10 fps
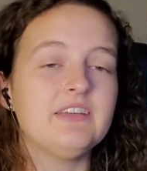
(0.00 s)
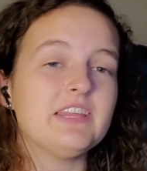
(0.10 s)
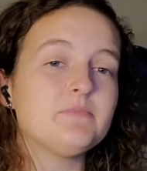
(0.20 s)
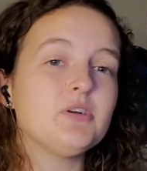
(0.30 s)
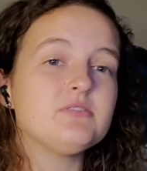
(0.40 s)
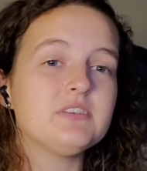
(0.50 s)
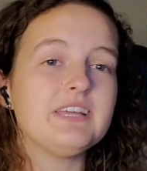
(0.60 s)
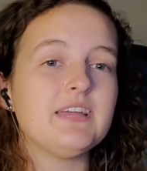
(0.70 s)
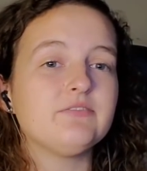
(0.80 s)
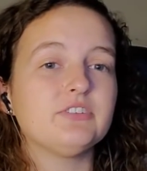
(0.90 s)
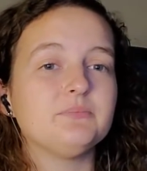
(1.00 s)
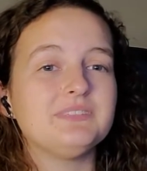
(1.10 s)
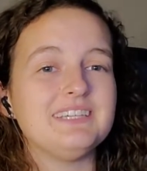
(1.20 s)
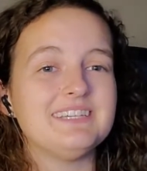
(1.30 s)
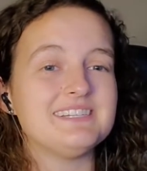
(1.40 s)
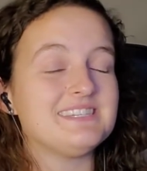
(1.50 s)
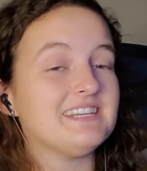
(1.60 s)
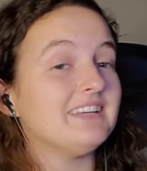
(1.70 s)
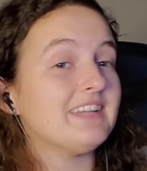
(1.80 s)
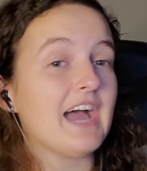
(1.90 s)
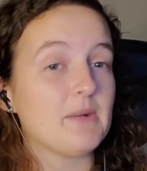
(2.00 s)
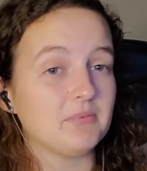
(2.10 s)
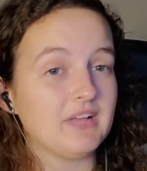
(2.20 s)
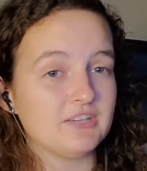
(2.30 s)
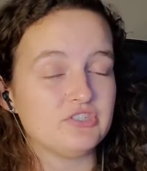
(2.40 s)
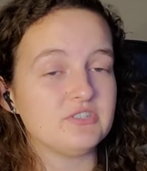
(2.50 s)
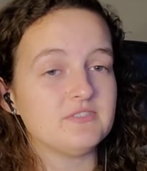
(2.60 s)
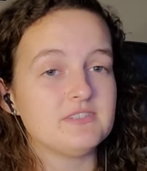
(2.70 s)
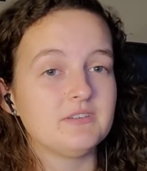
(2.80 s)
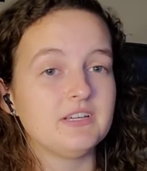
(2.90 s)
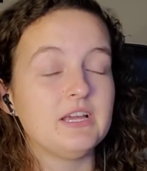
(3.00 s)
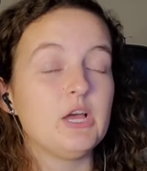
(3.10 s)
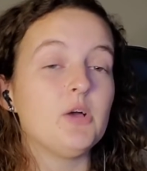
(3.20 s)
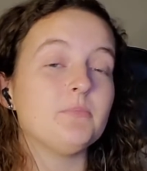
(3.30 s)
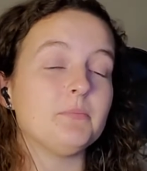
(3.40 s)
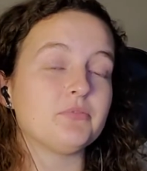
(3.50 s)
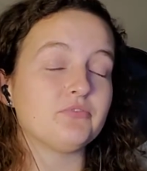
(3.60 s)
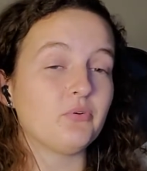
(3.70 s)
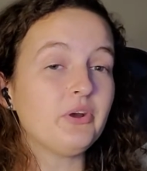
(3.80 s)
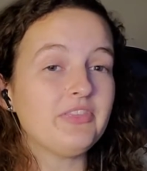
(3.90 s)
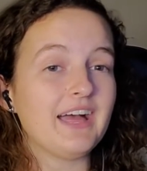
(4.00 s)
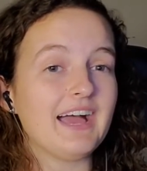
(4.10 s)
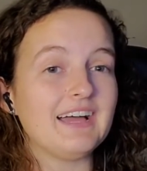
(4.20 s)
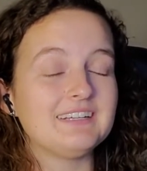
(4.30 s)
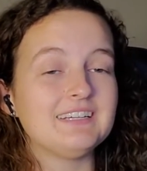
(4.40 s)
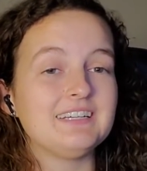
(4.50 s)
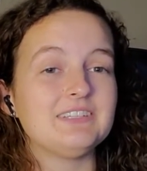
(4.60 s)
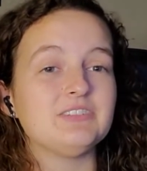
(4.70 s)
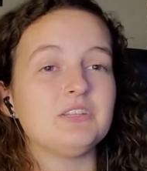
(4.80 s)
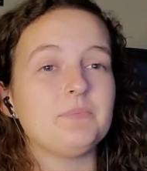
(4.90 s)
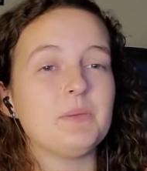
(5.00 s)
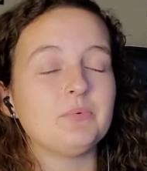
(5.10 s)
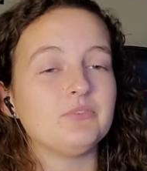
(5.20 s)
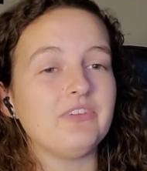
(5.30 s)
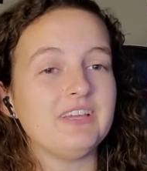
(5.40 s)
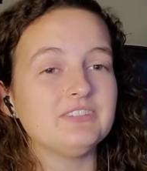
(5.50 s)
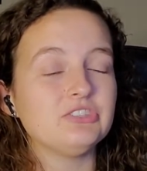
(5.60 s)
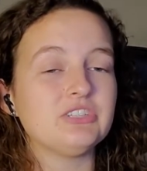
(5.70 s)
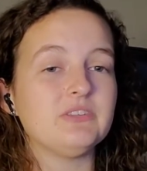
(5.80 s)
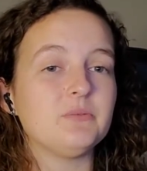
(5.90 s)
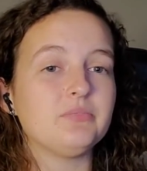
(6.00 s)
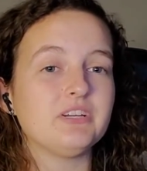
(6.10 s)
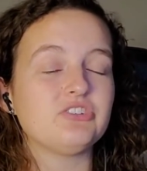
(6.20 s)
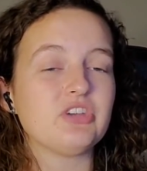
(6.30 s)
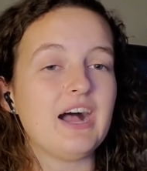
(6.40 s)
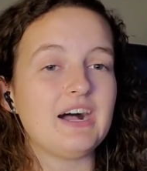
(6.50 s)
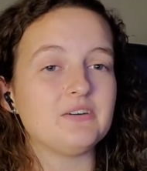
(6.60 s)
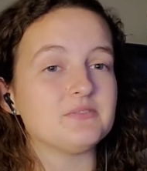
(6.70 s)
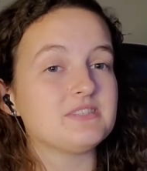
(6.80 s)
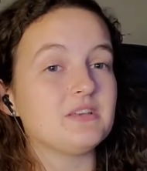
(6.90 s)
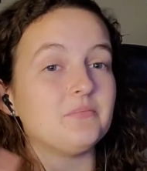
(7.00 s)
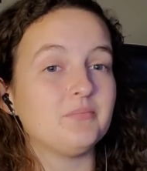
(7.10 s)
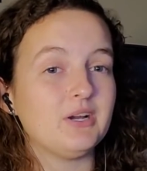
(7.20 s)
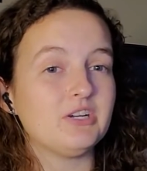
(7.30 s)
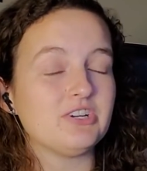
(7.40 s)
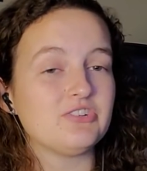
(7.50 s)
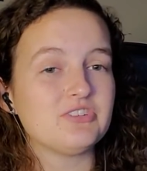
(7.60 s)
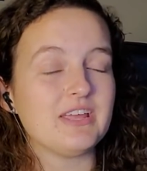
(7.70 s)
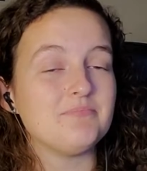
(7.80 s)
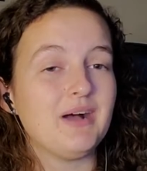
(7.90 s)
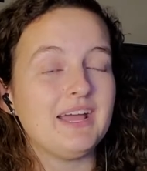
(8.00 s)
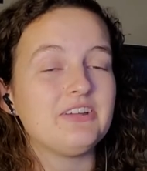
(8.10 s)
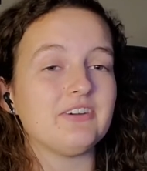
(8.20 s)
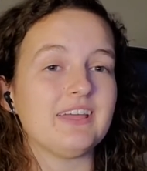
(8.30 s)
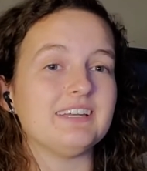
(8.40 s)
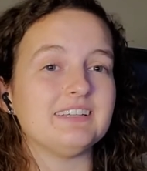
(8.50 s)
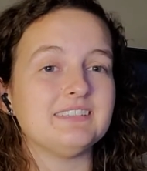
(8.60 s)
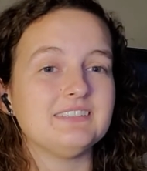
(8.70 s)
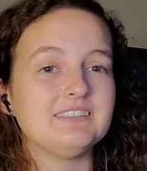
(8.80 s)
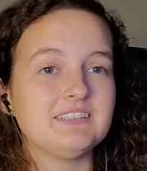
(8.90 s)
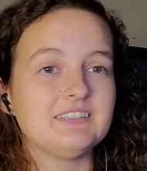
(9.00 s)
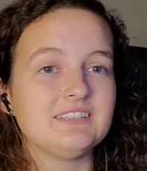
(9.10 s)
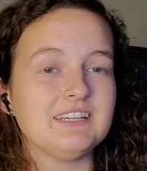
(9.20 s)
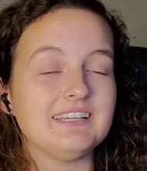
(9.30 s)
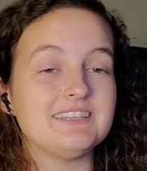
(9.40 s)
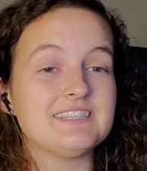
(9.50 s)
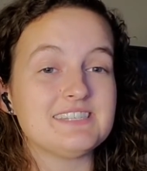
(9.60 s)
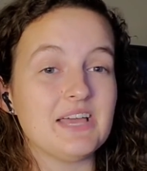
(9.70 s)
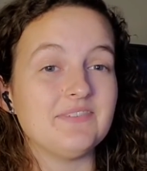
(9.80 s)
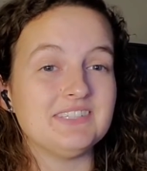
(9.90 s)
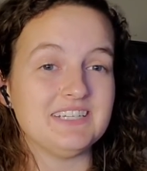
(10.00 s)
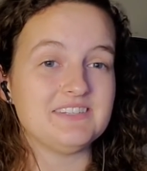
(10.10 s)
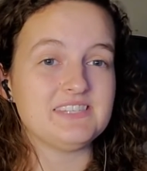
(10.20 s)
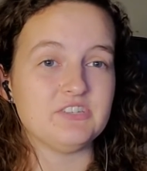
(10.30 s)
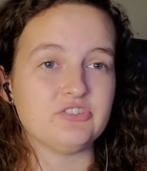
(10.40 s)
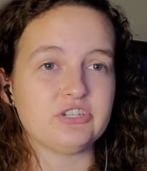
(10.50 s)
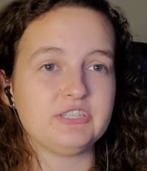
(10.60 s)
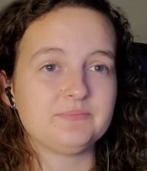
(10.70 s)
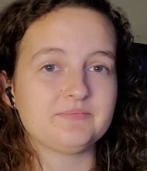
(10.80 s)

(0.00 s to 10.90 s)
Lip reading: They mostly came from Tennessee and the Appalachians. But before that, the people of English and the British Isles merged and migrated in the 17th century.